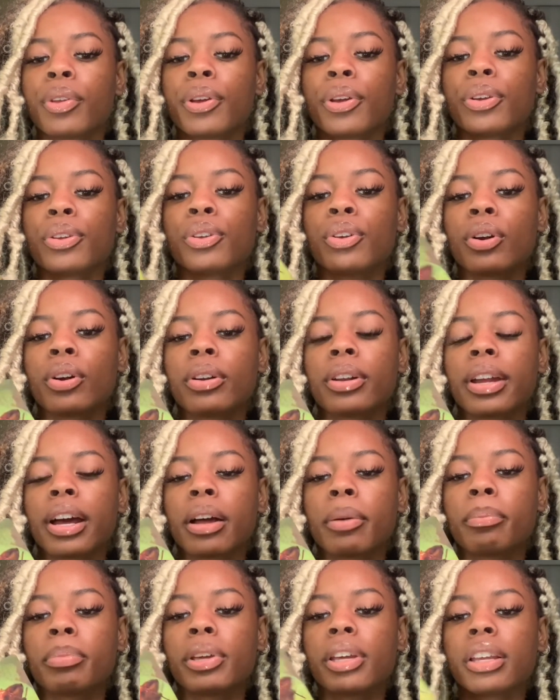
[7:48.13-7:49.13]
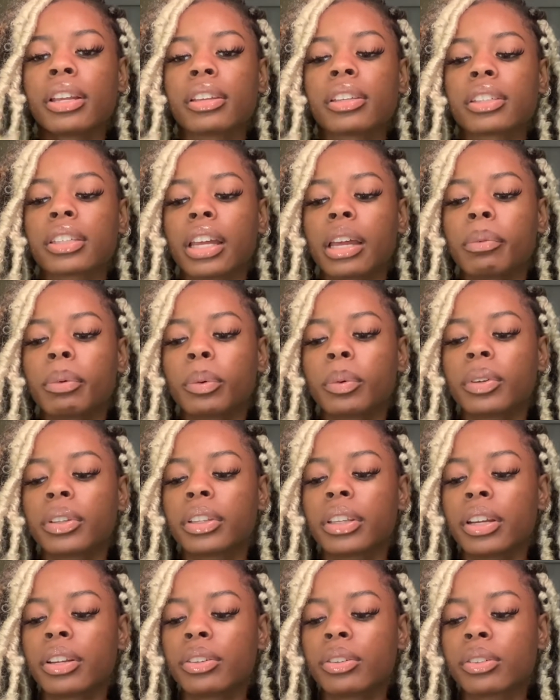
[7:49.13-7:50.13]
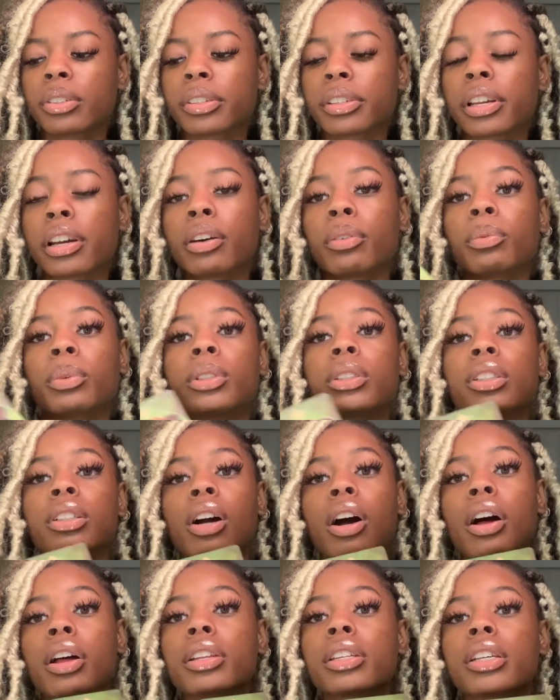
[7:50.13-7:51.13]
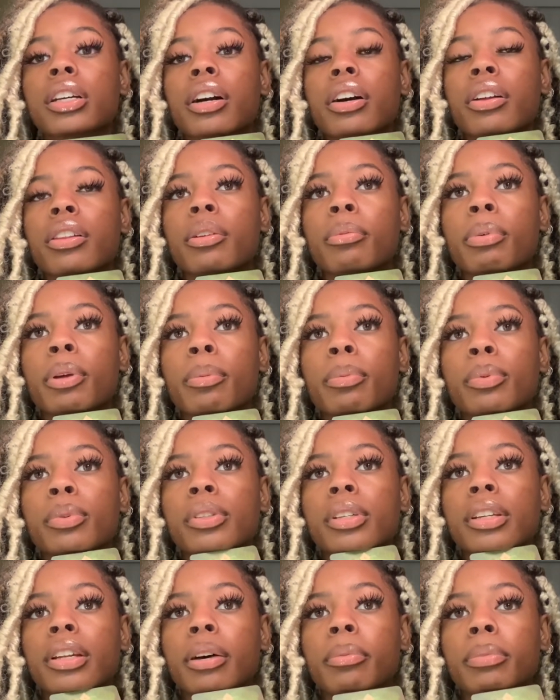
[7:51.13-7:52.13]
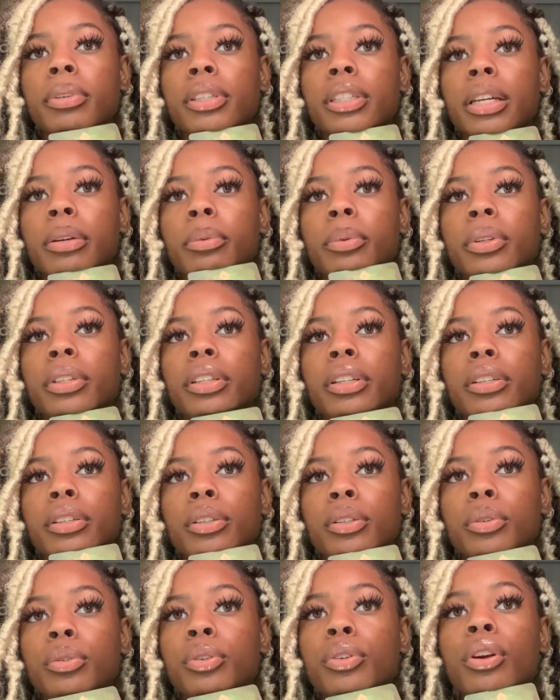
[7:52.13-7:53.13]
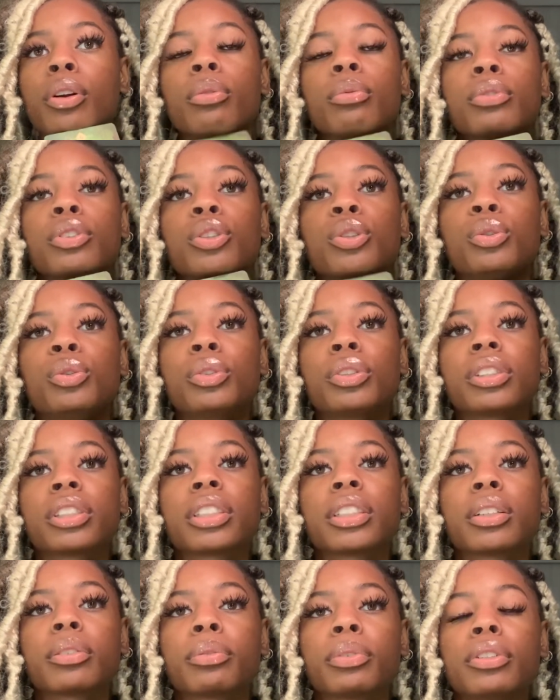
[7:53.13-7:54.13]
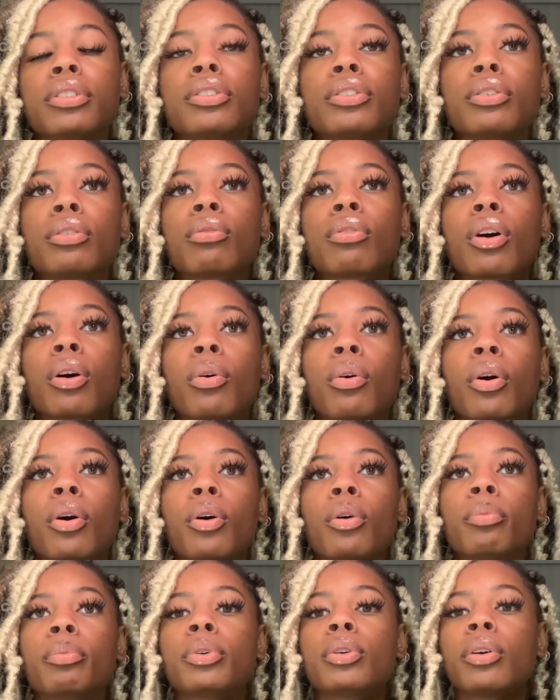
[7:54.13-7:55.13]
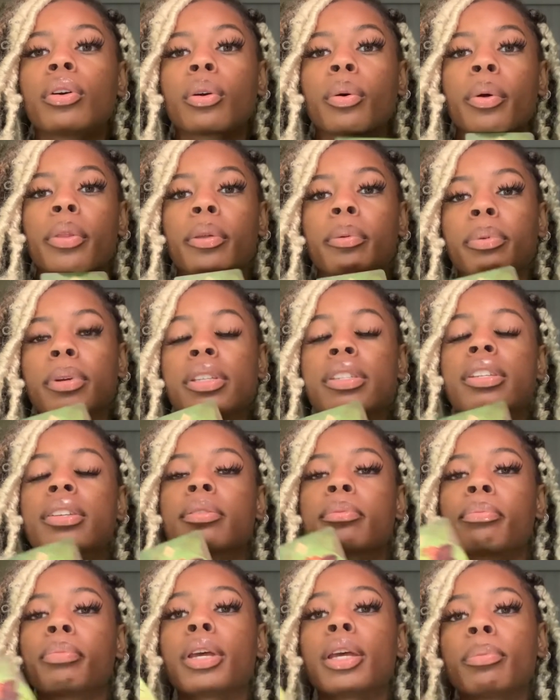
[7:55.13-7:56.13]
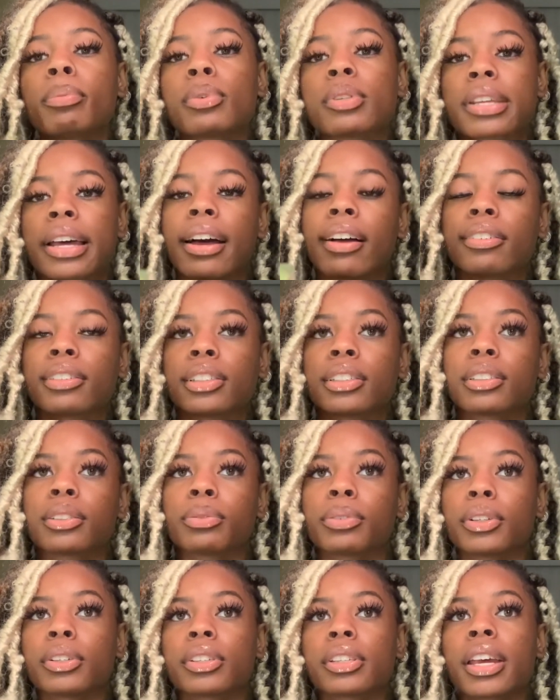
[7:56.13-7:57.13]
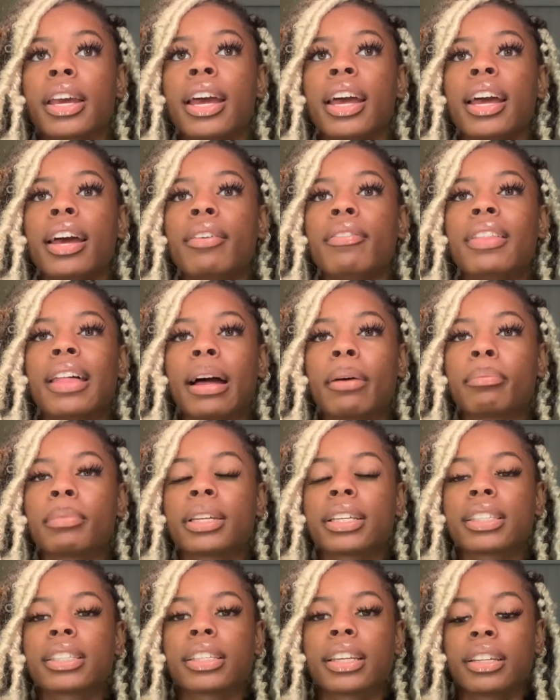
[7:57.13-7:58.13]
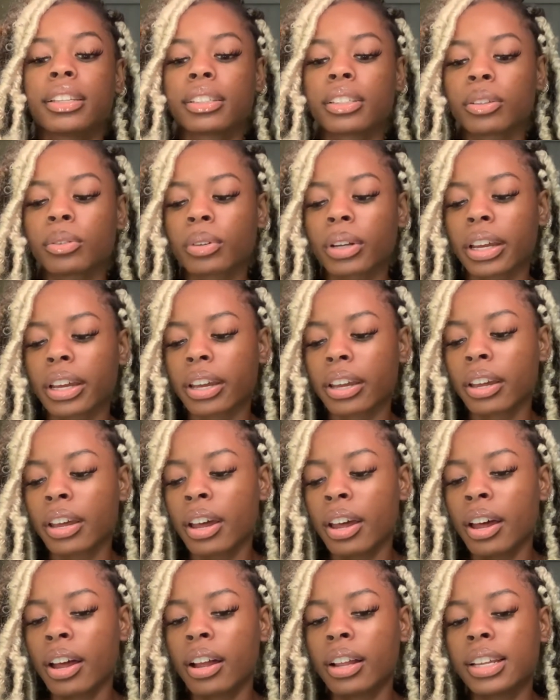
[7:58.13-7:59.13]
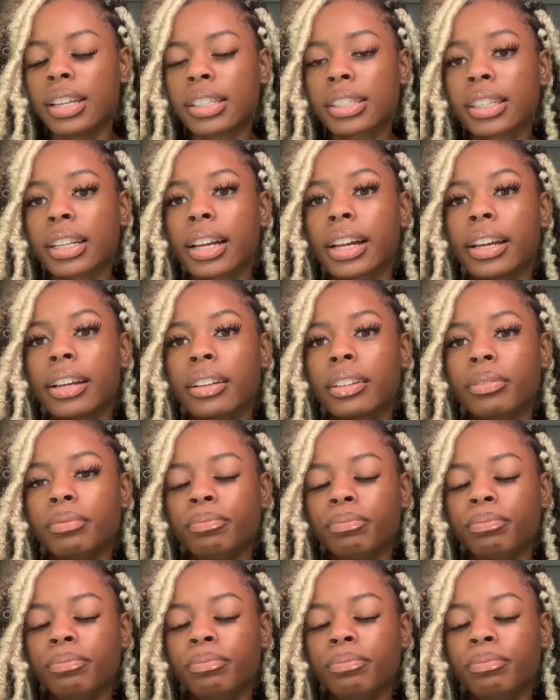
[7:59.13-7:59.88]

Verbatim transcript: you're not being stable within yourself, which is causing other people to not be stable within you. You don't choose yourself first. You don't go home. You go to other pieces, people's houses first, if that makes sense, okay? It's like